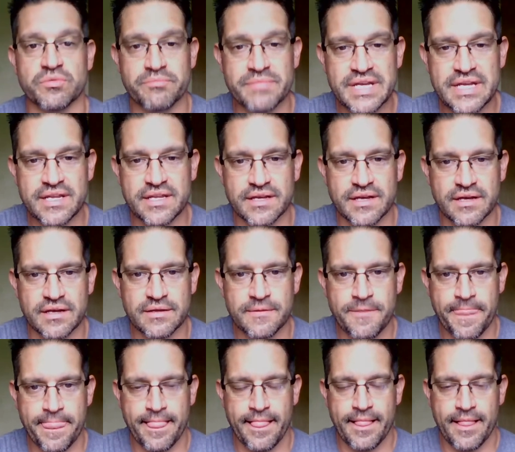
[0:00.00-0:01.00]
media,
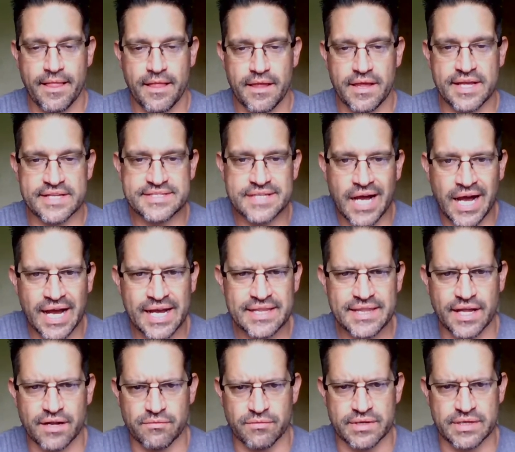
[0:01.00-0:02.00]
it's a
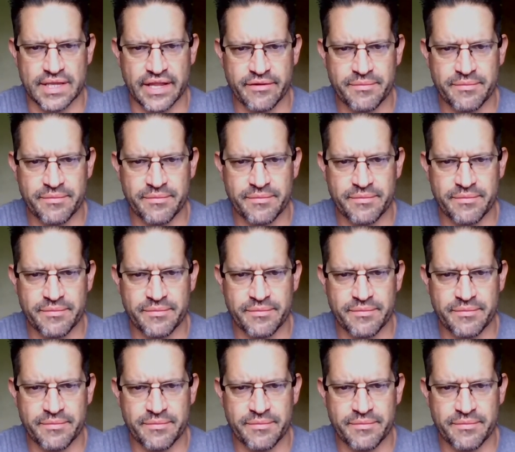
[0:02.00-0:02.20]
highlight reel.